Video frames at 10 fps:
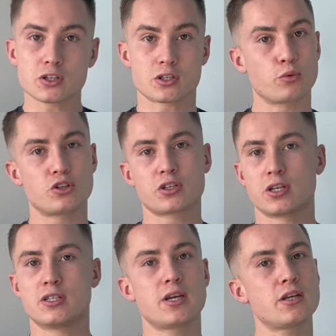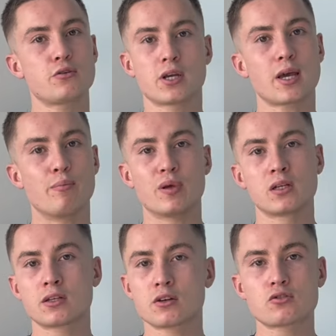So we're just continuing and
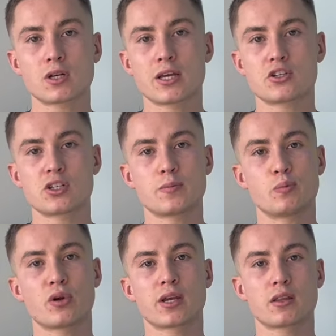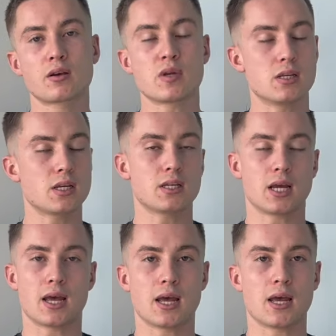building those relationships, bringing them
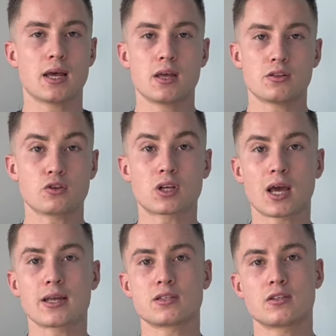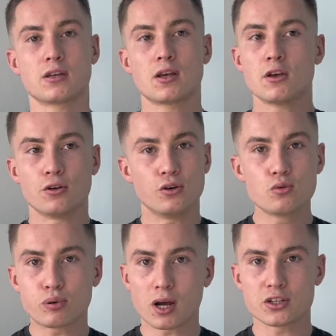and those clients to new
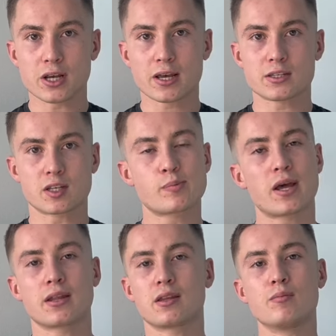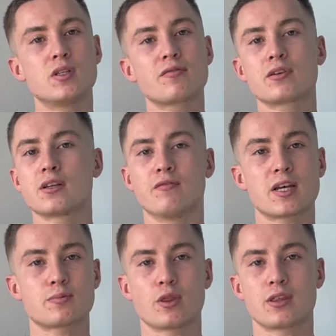projects, explaining them different
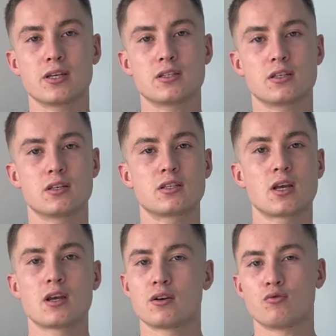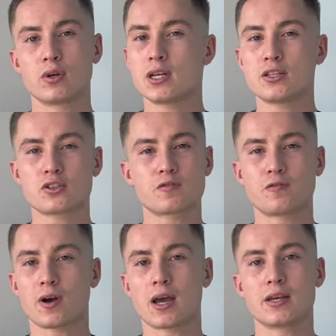investment theses, really just
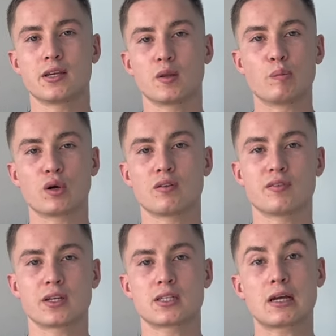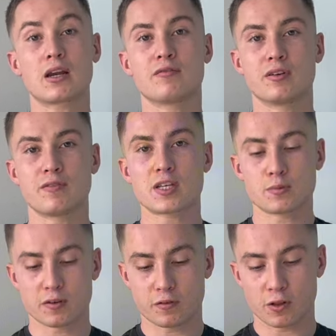finding the perfect kind of
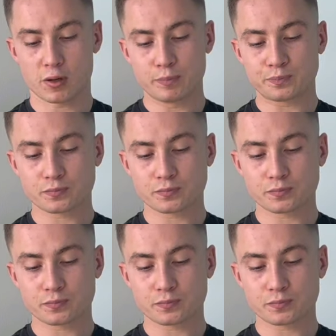investment for them.